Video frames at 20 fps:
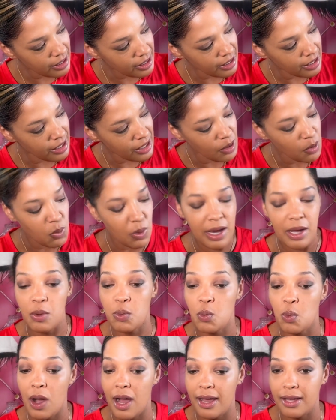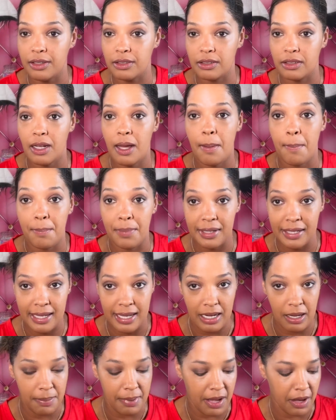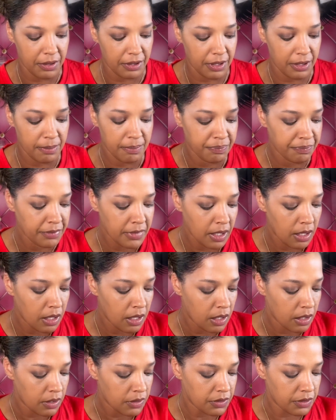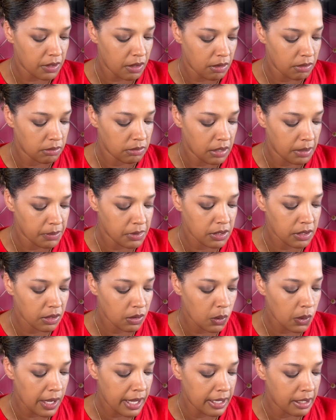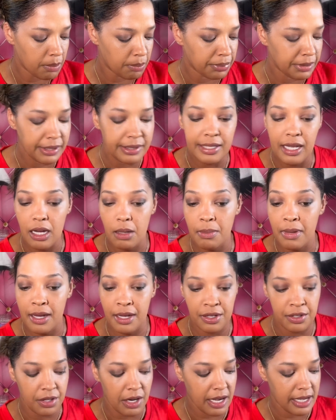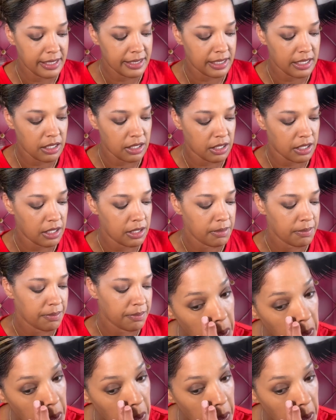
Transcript: the Wet n Wild banana powder. So I'm just gonna go ahead and blend out my under eyes here.